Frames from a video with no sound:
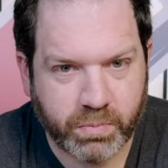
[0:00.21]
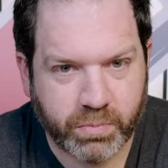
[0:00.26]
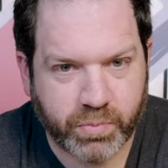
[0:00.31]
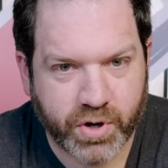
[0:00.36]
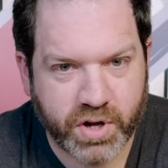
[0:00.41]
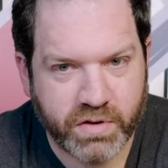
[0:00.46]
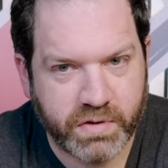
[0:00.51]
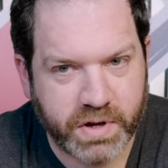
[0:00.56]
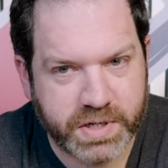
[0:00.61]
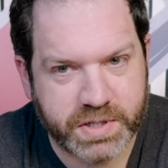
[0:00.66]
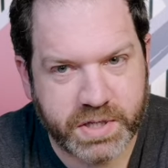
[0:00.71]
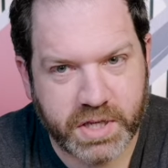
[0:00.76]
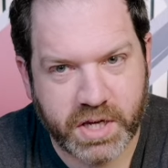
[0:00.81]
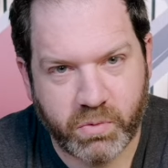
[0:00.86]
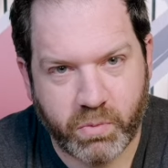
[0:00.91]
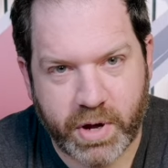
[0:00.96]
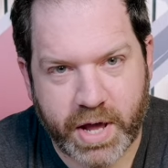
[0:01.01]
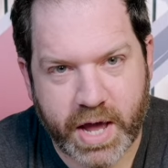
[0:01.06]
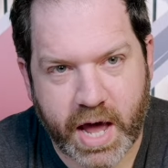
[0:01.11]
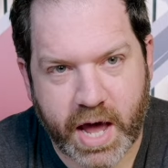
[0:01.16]
previously
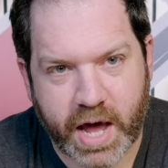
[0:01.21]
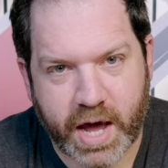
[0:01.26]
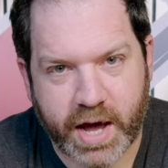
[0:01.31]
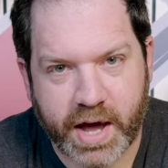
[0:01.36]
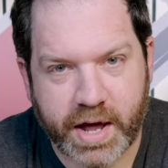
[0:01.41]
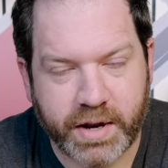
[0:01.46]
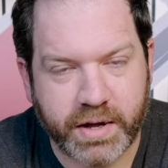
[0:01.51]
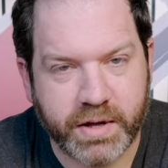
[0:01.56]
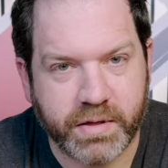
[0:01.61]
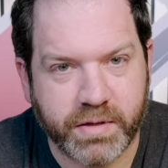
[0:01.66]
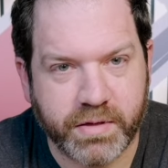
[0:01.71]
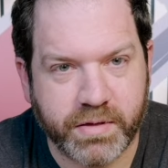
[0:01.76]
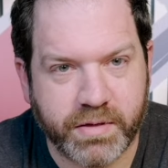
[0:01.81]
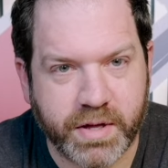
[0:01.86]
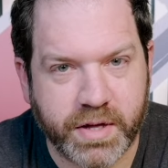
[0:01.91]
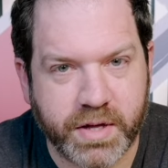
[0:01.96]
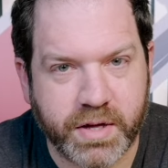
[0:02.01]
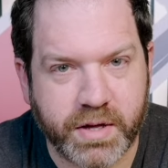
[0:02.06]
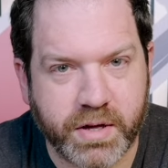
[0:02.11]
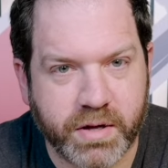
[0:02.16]
we had
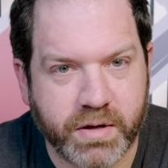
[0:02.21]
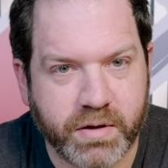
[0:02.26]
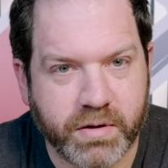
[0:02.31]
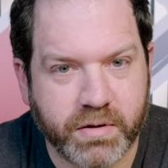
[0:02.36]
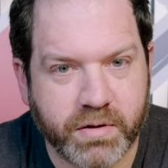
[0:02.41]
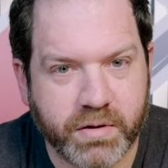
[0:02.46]
the